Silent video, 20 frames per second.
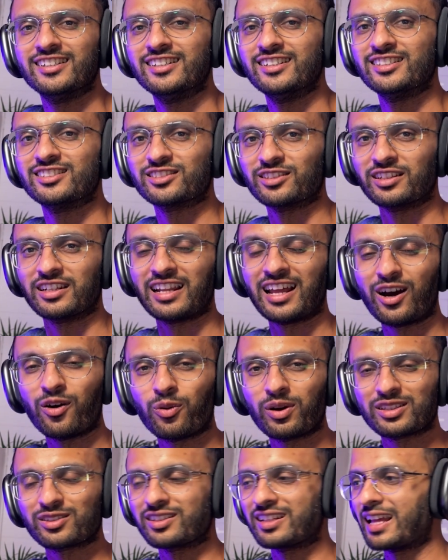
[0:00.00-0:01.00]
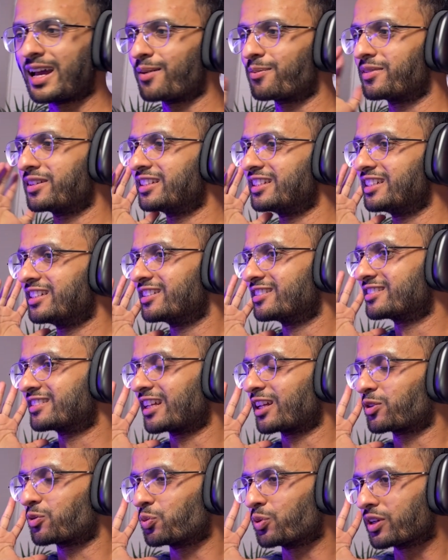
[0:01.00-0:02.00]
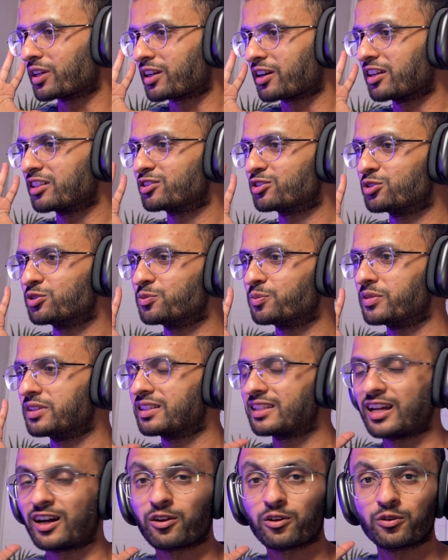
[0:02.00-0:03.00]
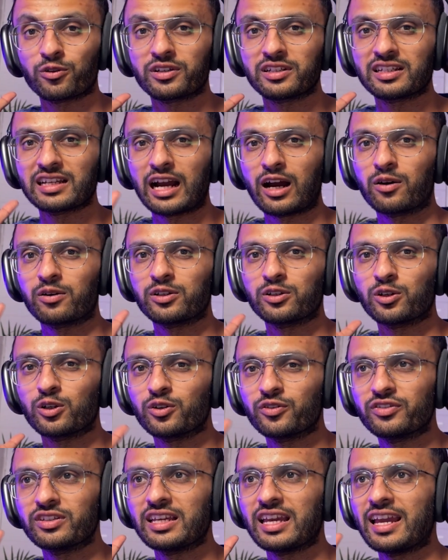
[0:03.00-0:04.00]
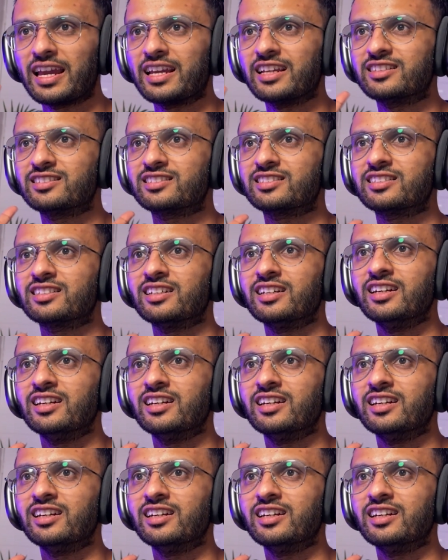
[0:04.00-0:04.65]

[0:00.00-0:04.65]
So now what will happen is that we are going to be downloading our YOLO v eight